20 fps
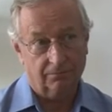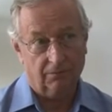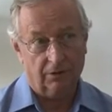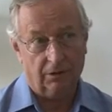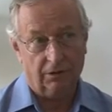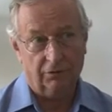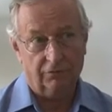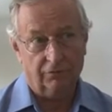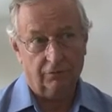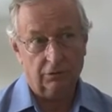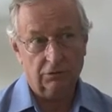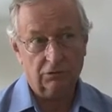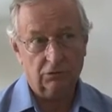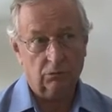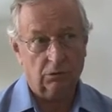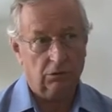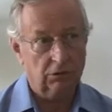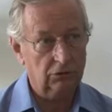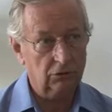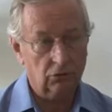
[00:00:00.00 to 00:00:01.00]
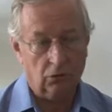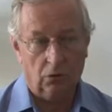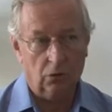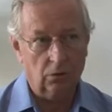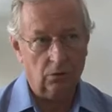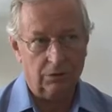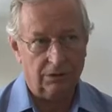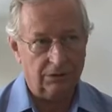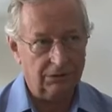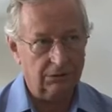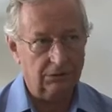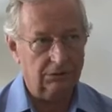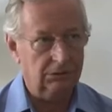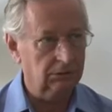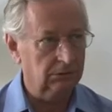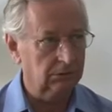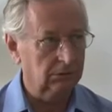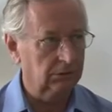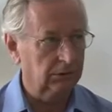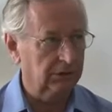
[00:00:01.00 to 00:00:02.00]
And the first one is always
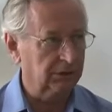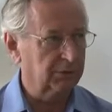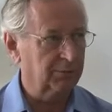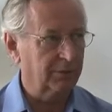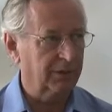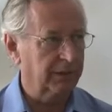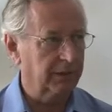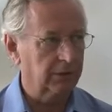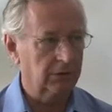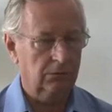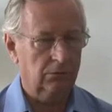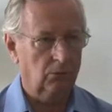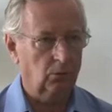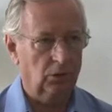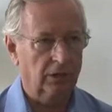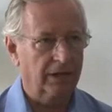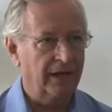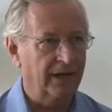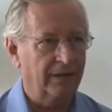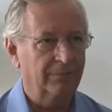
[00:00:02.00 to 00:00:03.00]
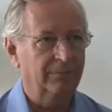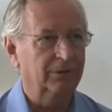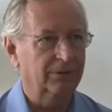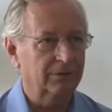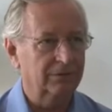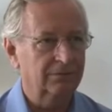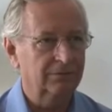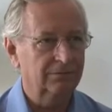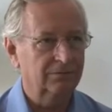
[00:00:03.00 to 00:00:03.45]
to explain what happened.